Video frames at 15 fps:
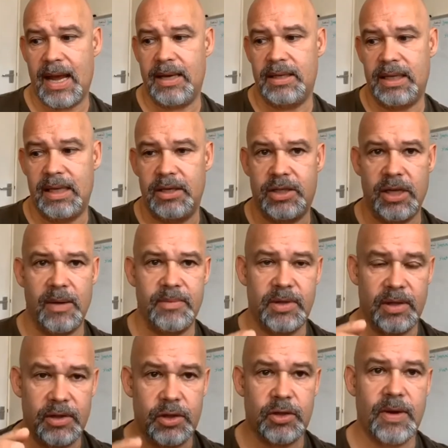and in
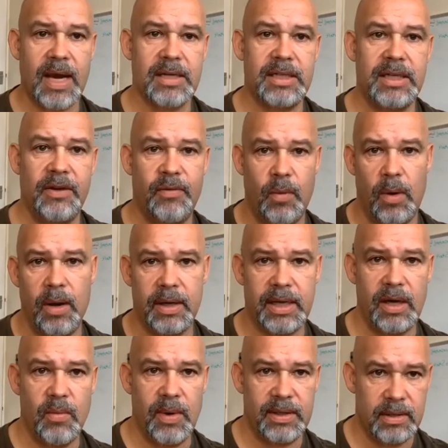terms of the strategy of
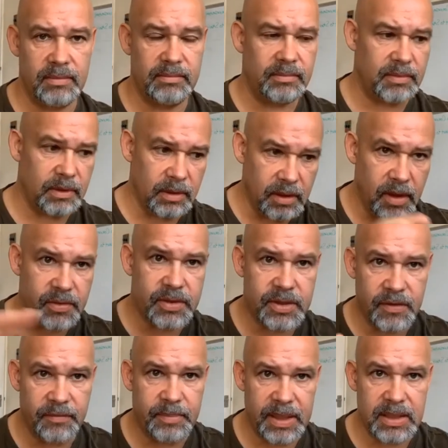working with
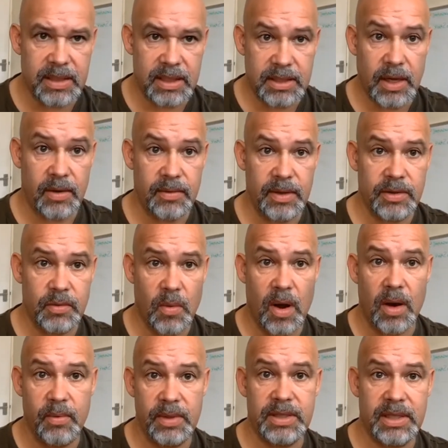lots of business owners,
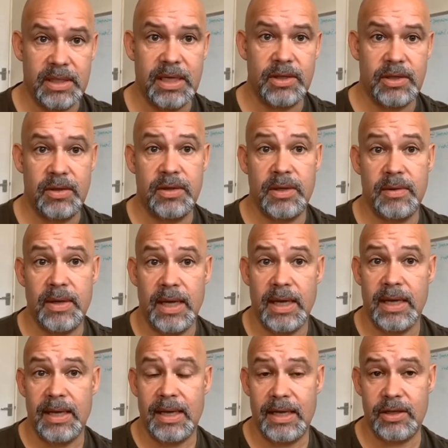what I would suggest you do
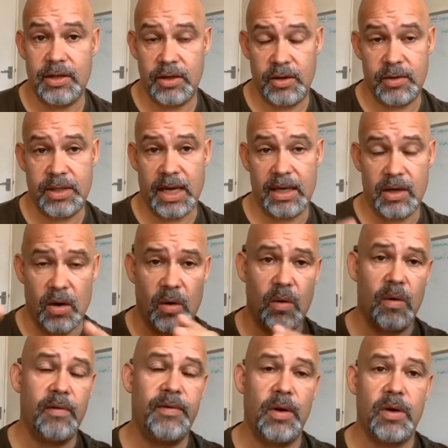is that you take
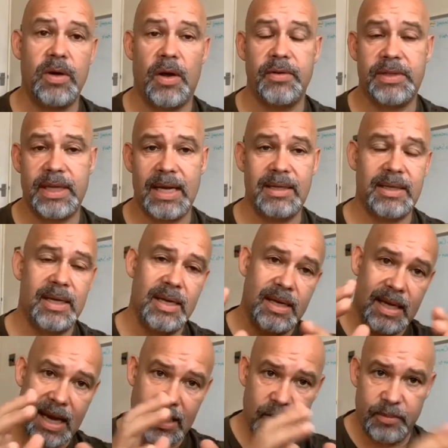all of your content
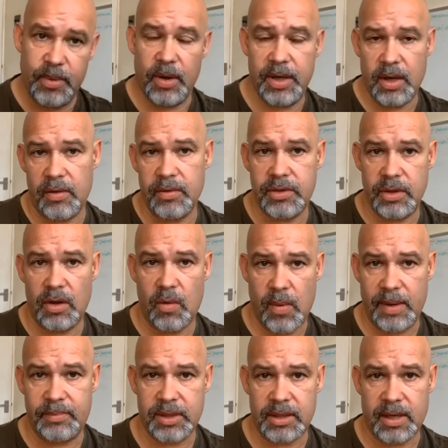and you it onto your
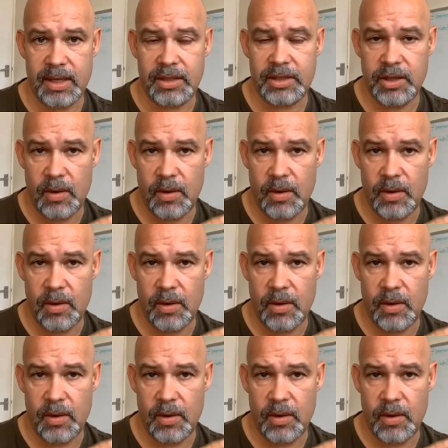website.